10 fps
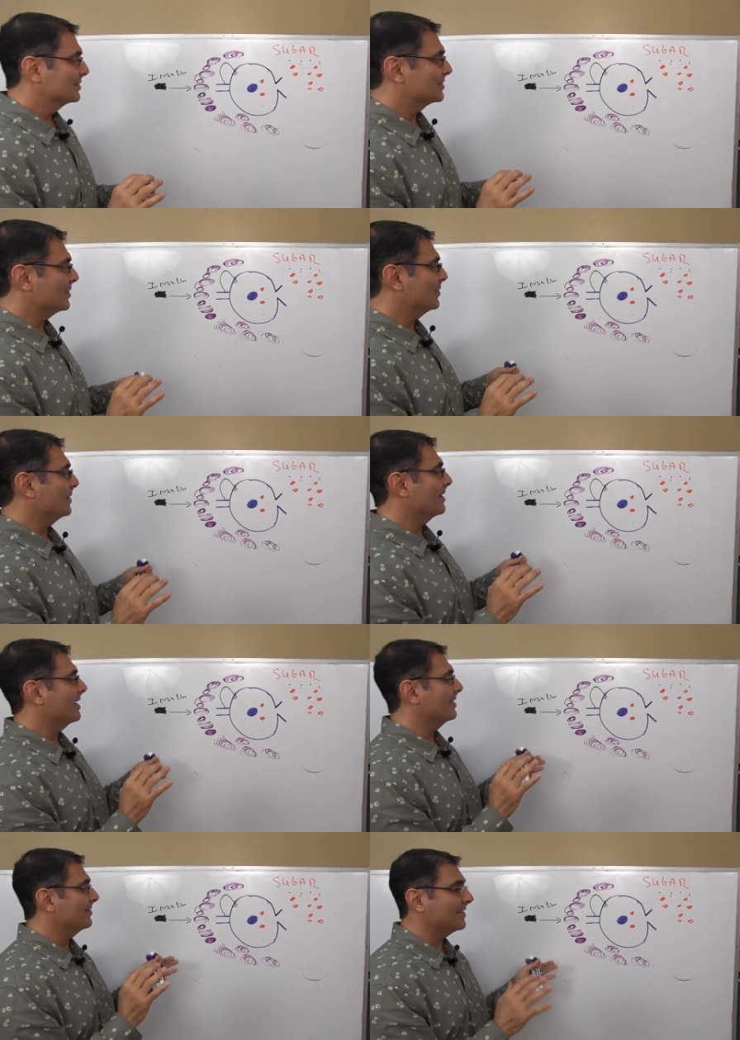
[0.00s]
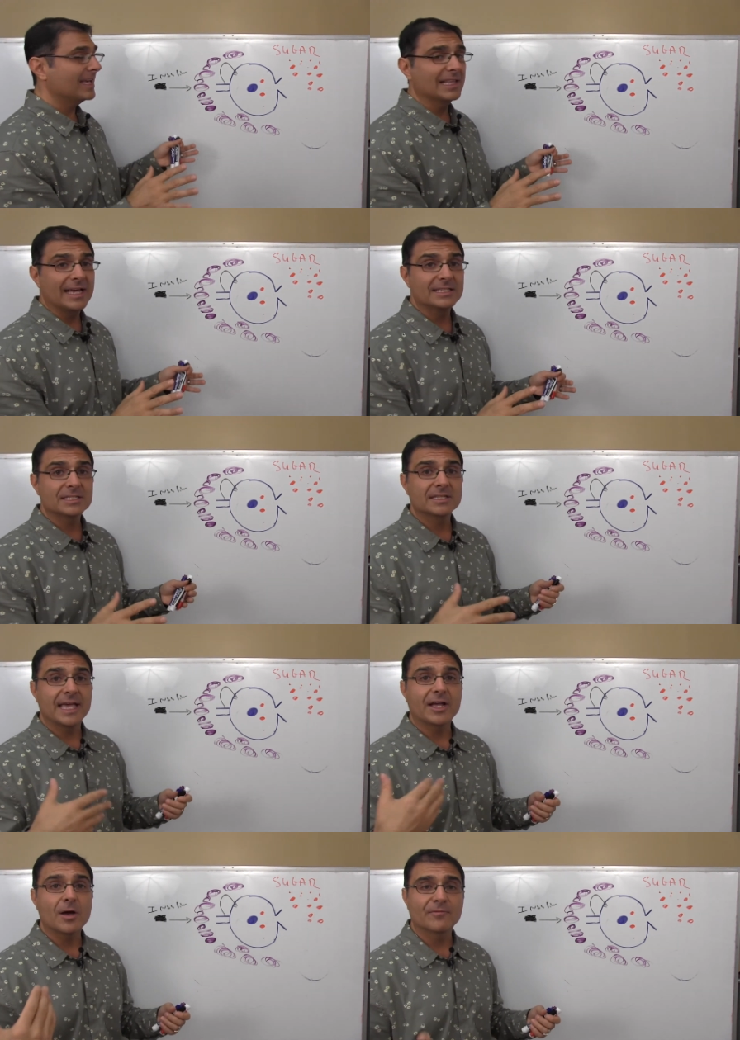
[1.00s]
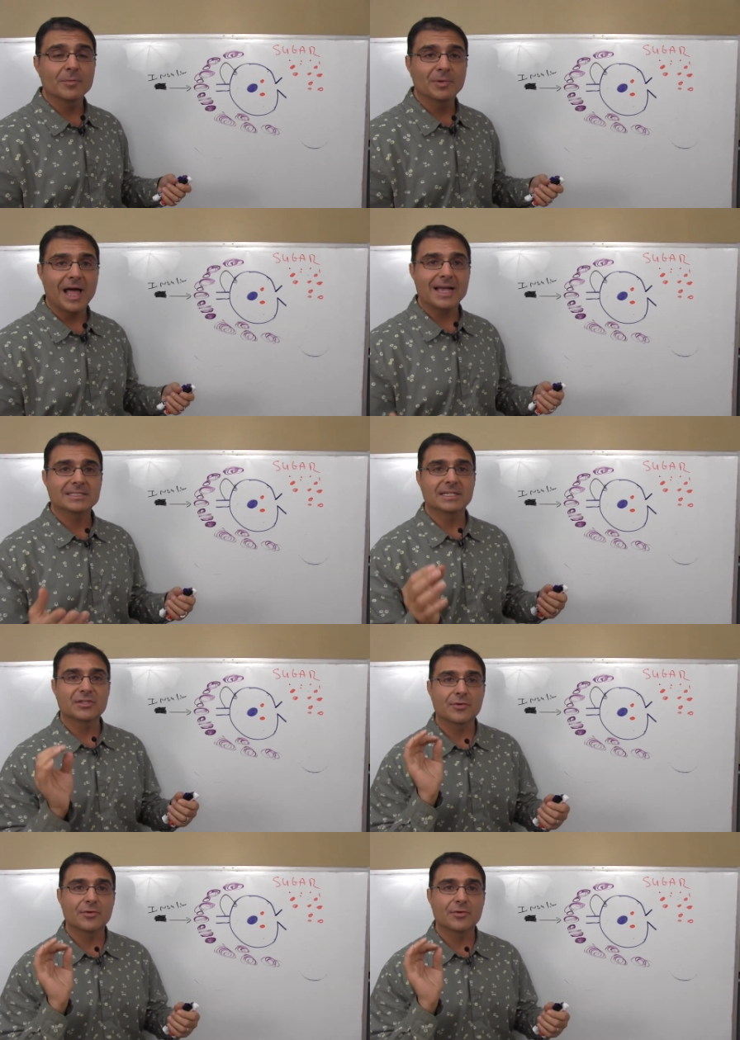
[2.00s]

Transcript: So, Phthalates, they come from plastics.